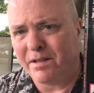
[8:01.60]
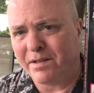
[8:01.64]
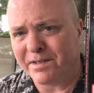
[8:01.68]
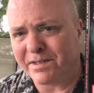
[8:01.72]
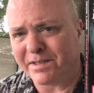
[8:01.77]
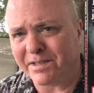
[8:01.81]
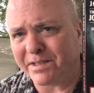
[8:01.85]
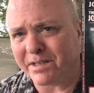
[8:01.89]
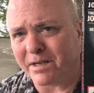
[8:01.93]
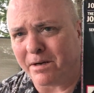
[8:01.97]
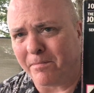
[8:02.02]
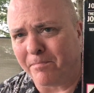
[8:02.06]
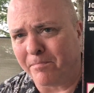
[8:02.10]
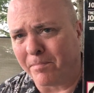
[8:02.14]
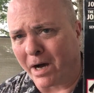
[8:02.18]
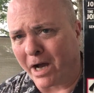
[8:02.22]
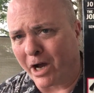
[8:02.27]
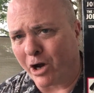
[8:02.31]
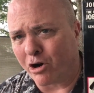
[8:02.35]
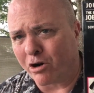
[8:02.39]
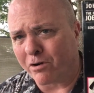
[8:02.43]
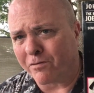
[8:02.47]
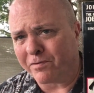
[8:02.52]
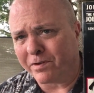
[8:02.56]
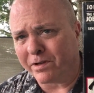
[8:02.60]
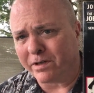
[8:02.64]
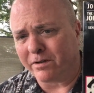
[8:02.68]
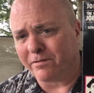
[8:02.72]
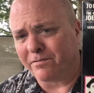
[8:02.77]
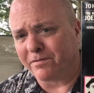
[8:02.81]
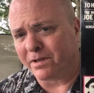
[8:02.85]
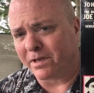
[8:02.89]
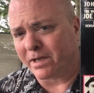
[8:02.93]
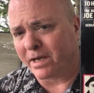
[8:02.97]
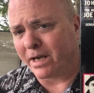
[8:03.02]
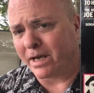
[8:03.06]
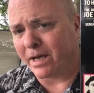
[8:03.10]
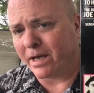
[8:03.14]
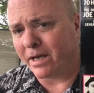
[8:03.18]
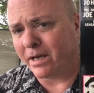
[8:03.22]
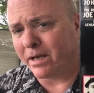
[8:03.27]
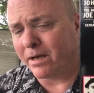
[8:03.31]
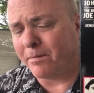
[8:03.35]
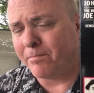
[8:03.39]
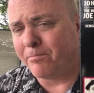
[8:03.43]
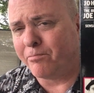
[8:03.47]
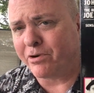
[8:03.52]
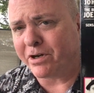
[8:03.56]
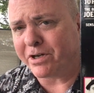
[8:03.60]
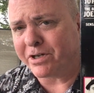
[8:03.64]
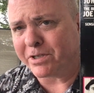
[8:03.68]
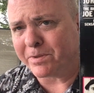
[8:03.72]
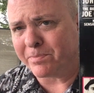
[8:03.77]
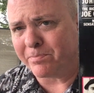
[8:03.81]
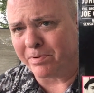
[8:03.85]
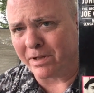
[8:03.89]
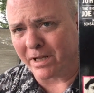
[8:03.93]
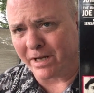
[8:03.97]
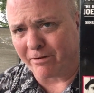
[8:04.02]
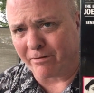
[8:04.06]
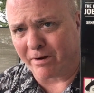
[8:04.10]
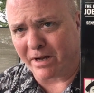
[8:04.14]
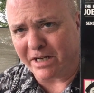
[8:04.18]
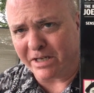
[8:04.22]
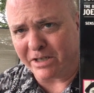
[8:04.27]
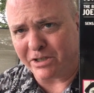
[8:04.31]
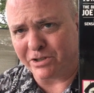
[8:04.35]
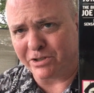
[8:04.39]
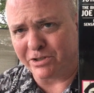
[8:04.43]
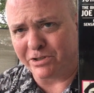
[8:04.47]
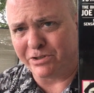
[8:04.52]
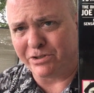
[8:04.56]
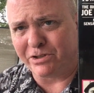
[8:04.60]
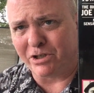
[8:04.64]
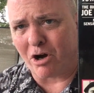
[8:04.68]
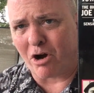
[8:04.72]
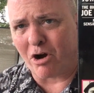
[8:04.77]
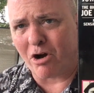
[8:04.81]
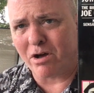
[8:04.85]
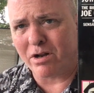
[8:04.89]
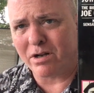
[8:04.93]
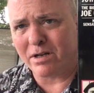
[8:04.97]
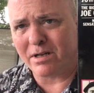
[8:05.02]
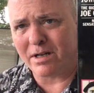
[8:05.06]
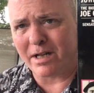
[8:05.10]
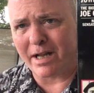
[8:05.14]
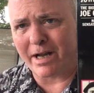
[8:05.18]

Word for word: this is a biography of the gay British playwright John